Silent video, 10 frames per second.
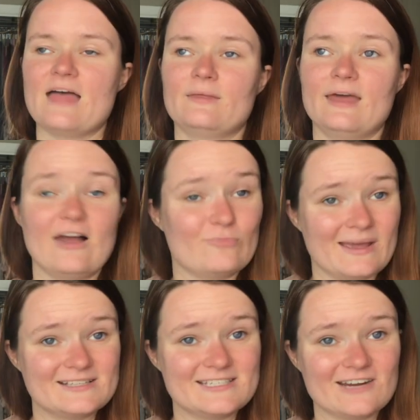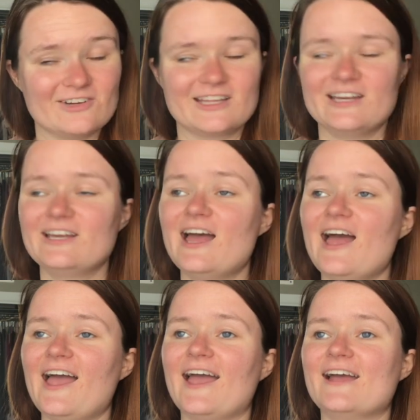And then they have mates and everything.
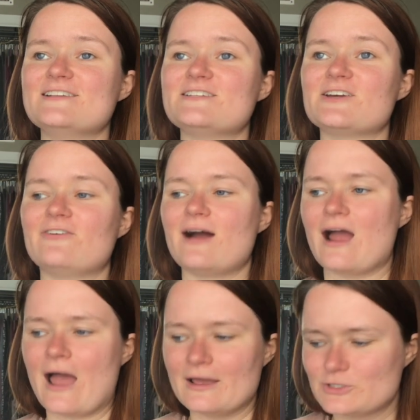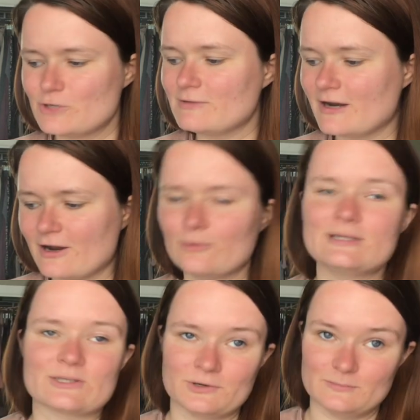And so I assume that our heroine
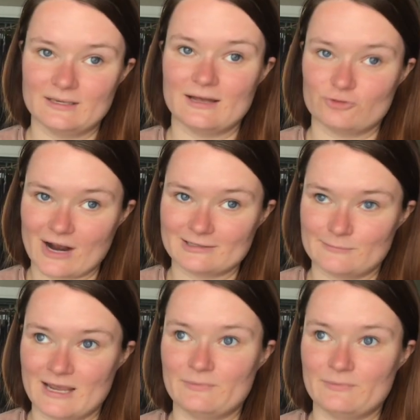is going to be a dragon's mate.